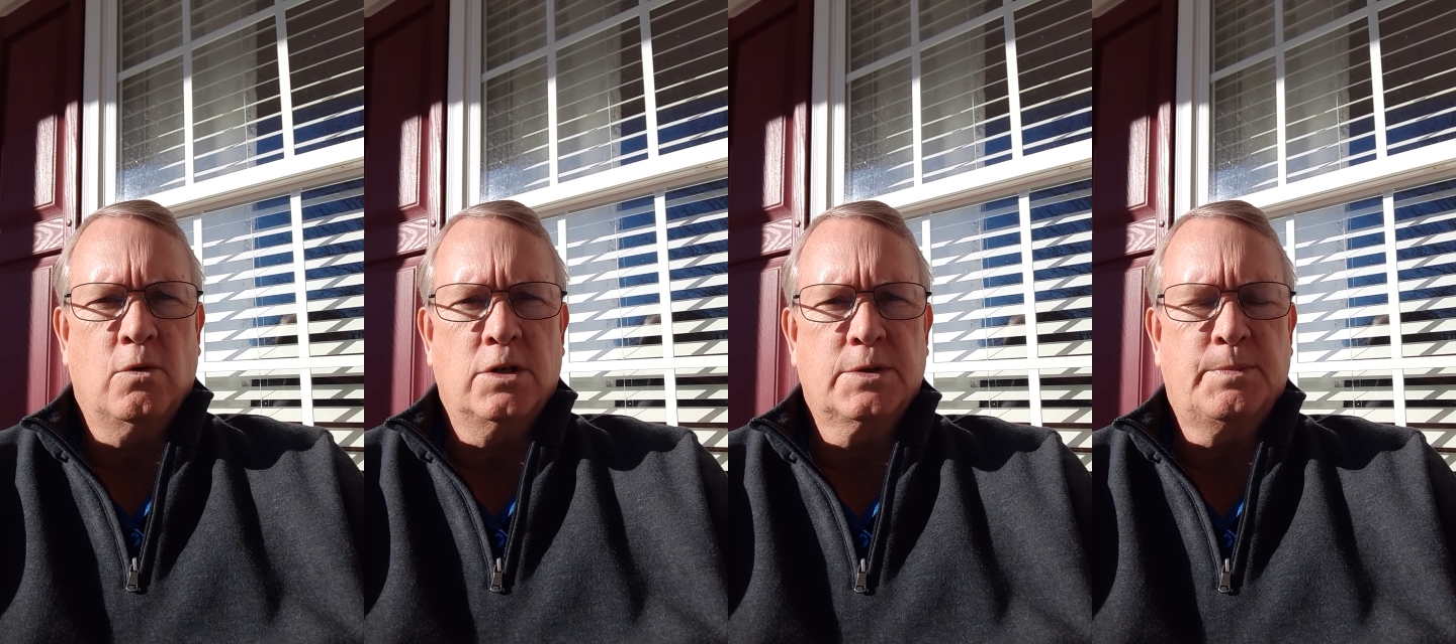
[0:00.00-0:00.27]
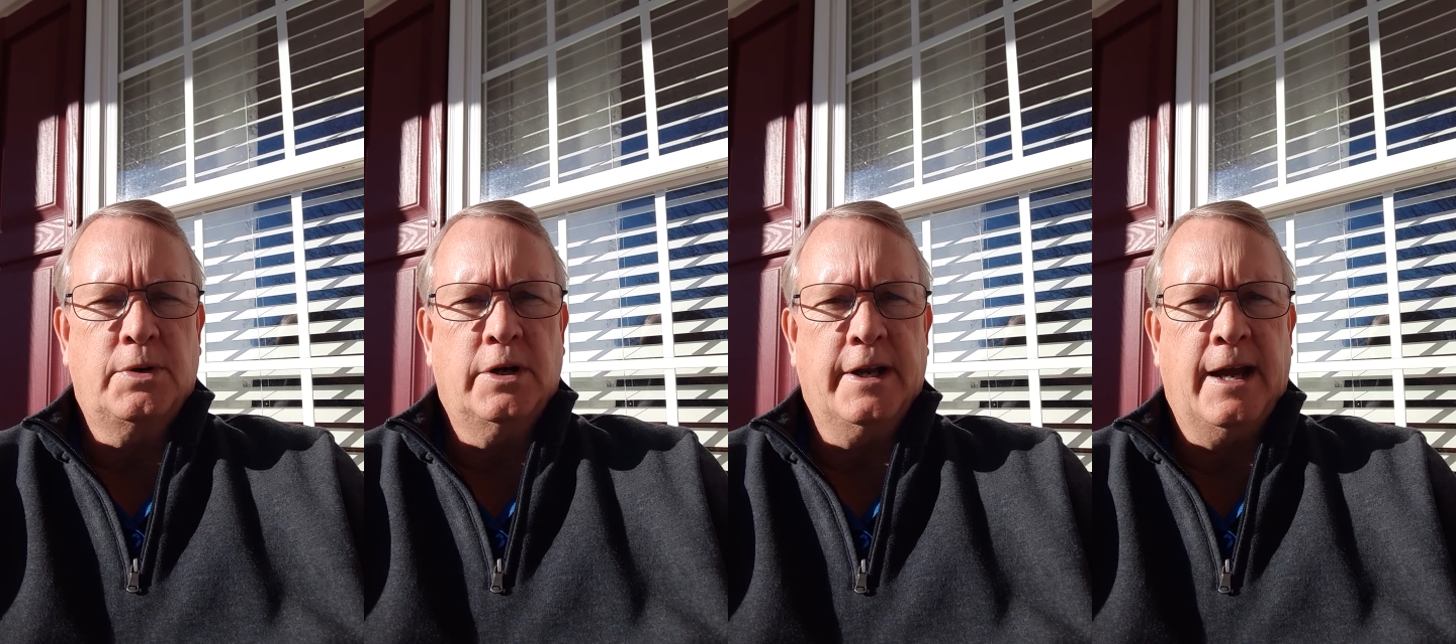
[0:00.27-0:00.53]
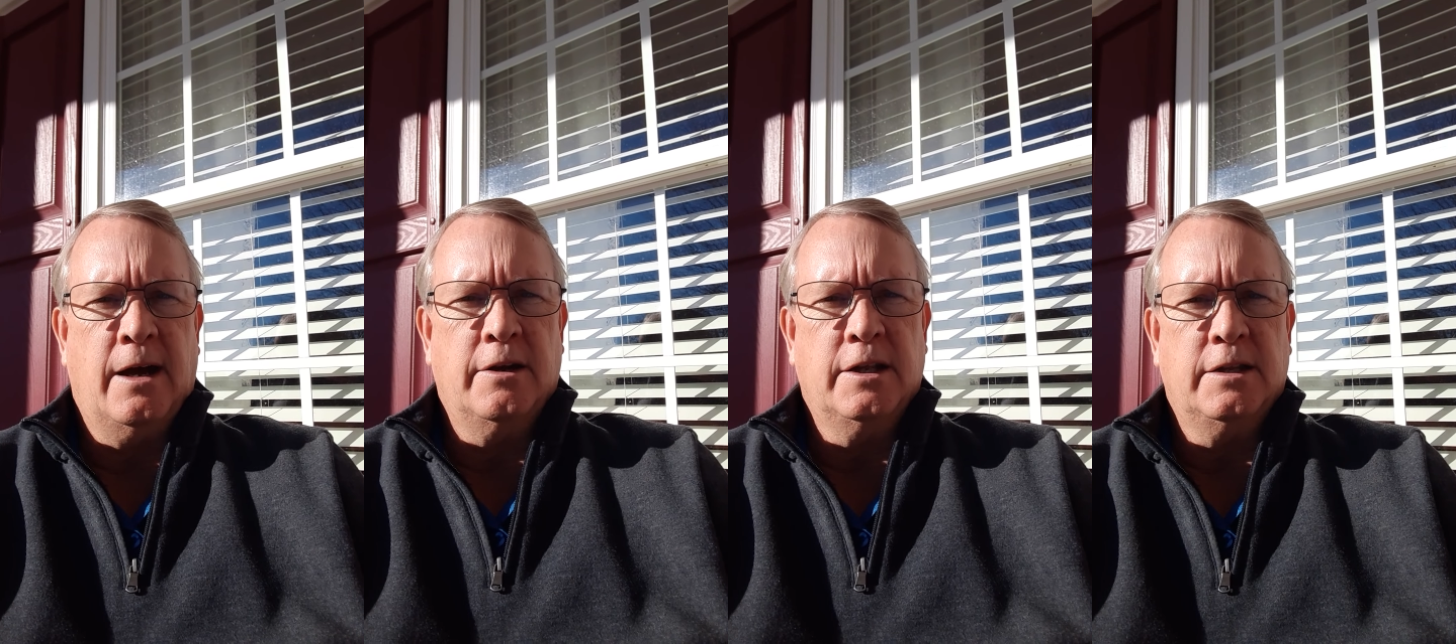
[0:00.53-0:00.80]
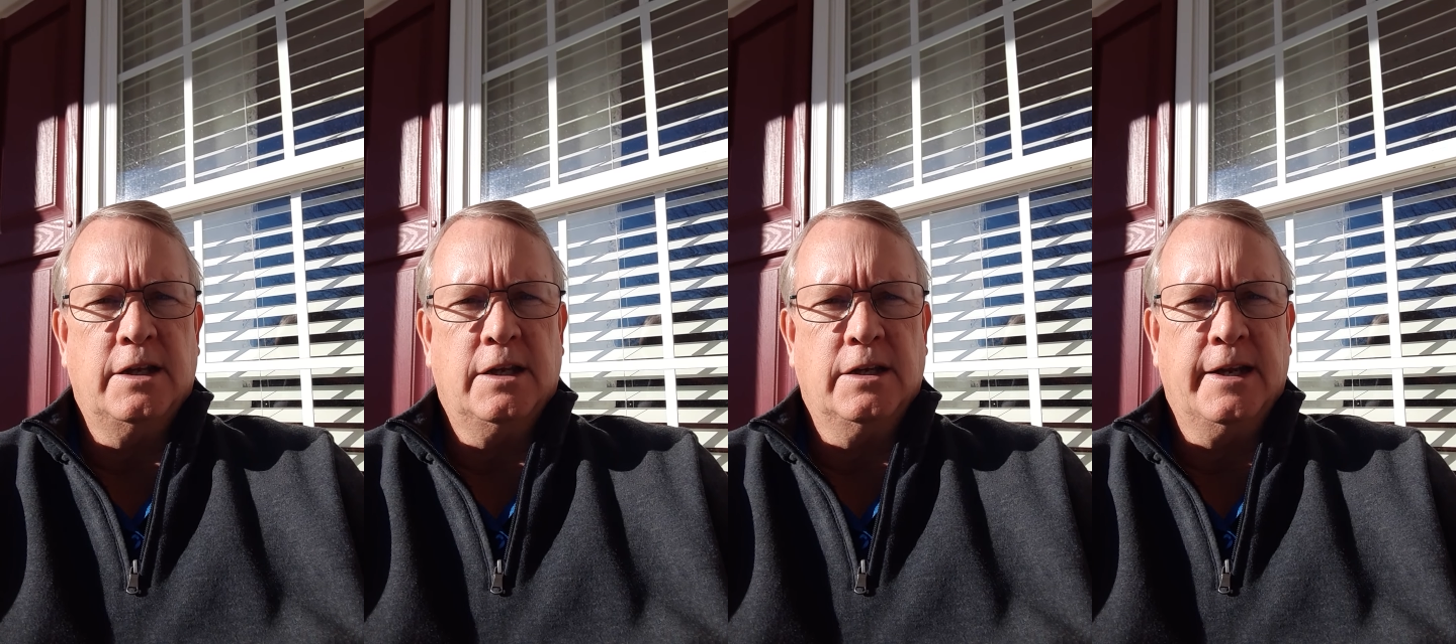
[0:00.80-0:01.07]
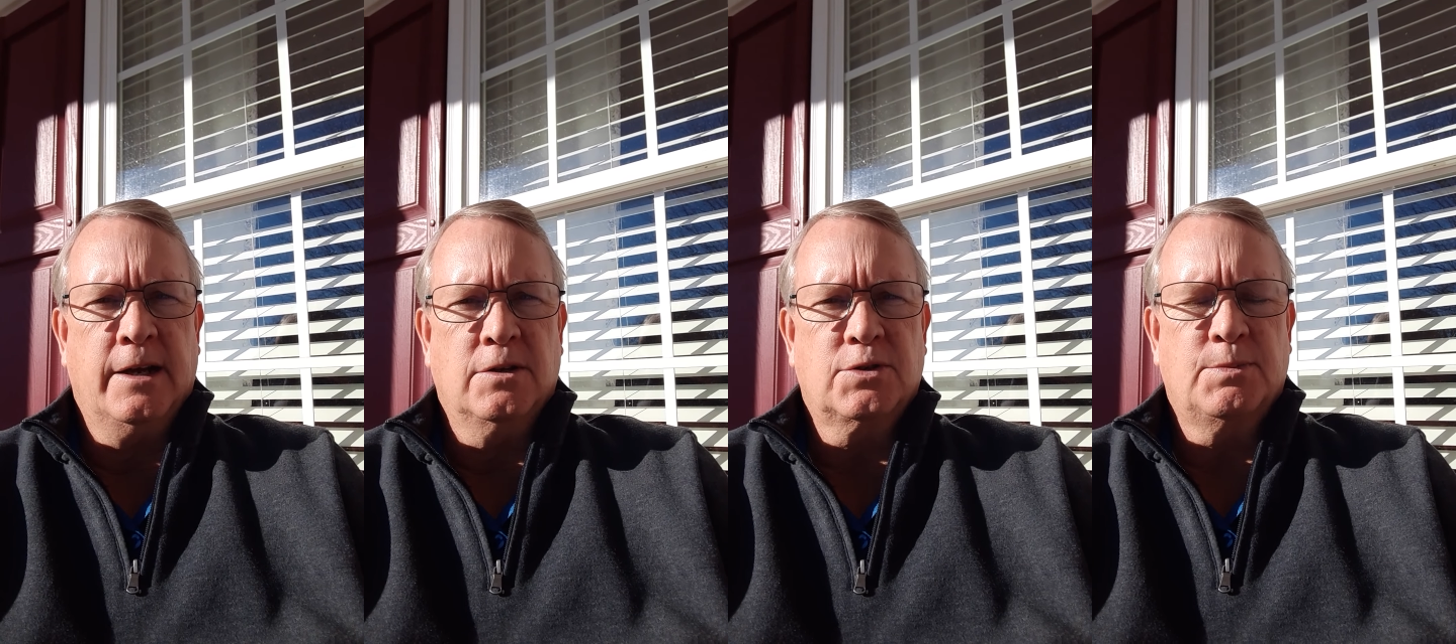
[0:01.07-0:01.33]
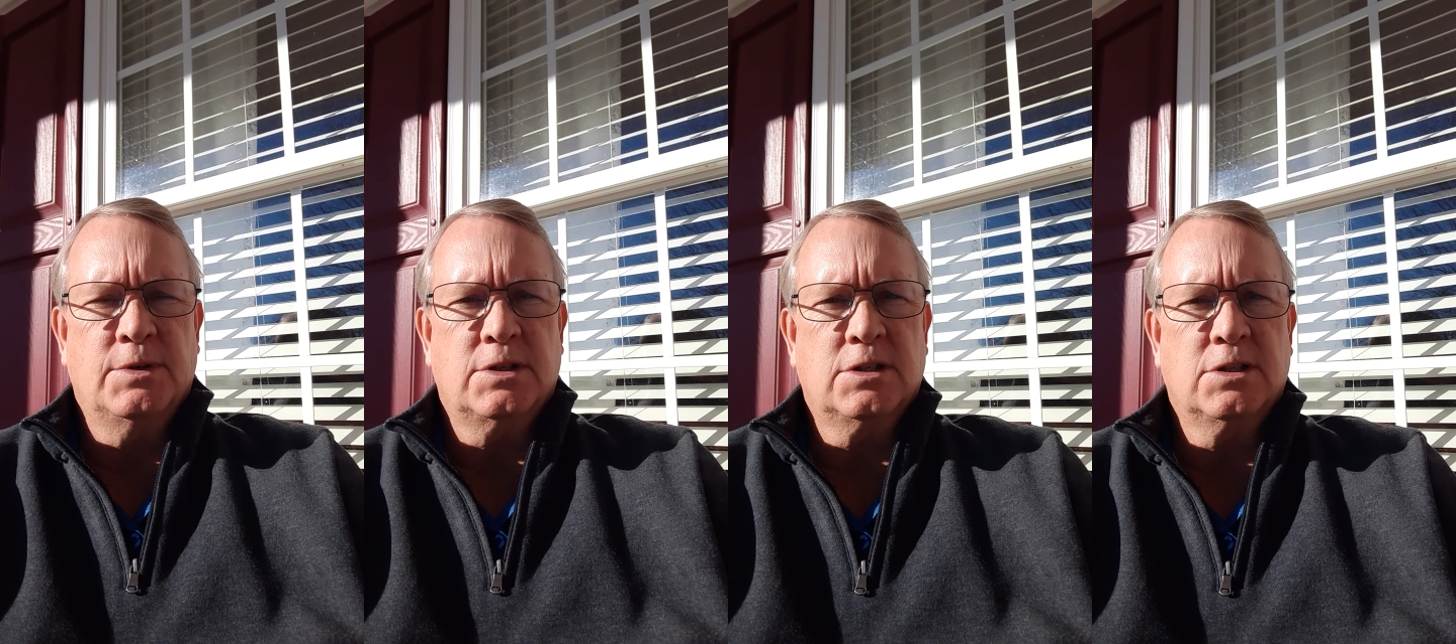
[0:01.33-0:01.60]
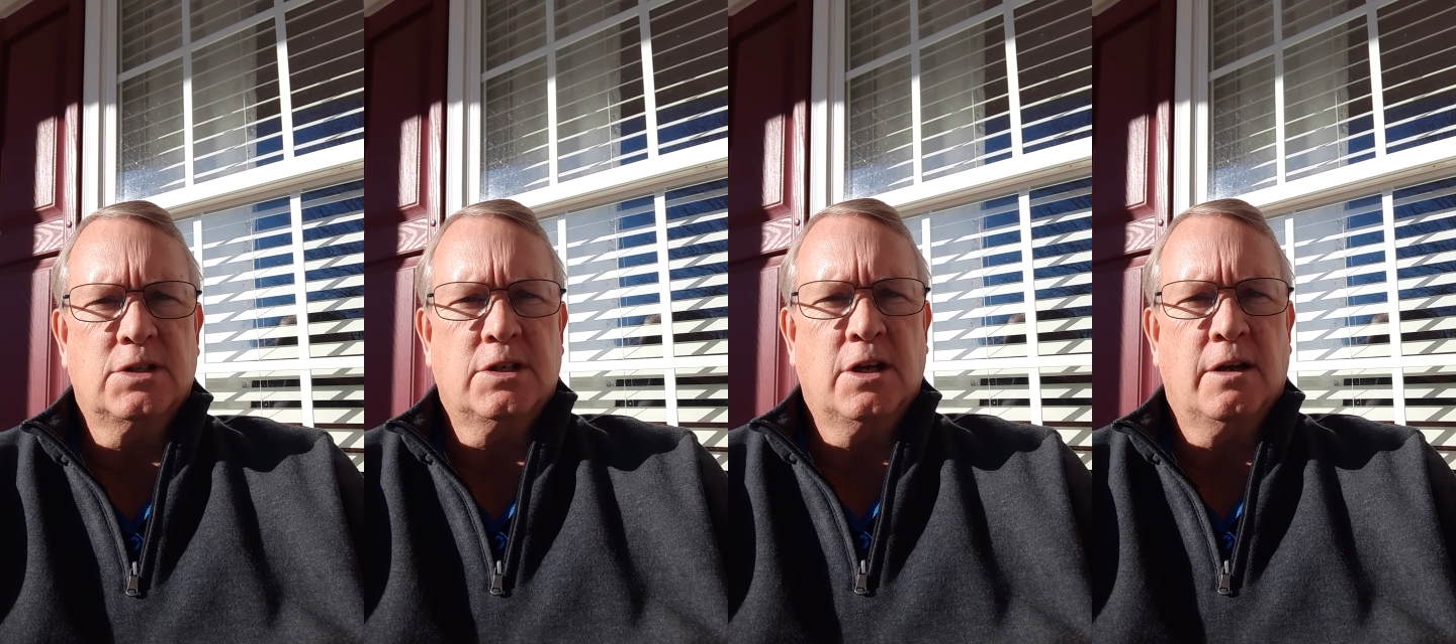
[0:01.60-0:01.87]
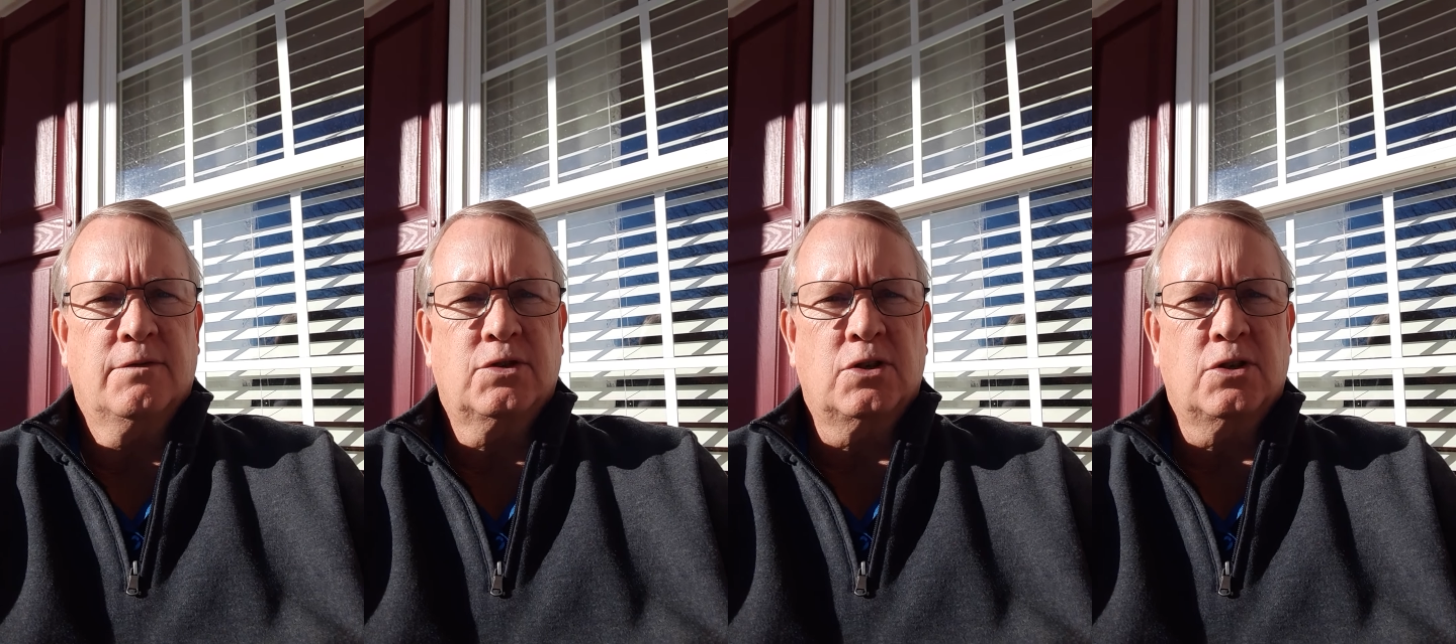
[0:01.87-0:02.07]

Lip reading: was put out in the announcements and stuff,